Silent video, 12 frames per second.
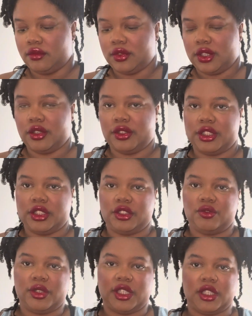Always
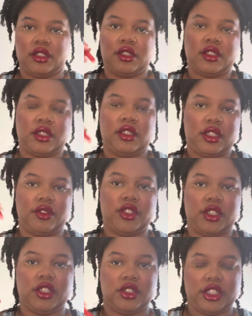wanna give it a
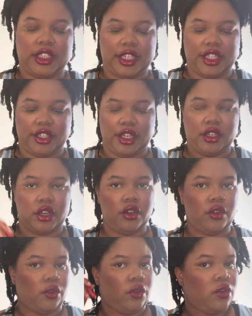little shaky shake.
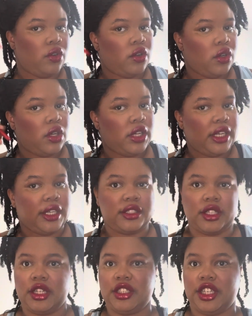Oh, it's
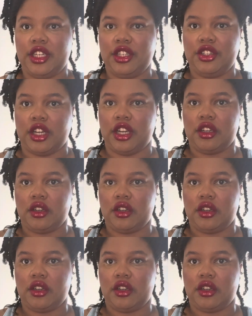not a shaky shake.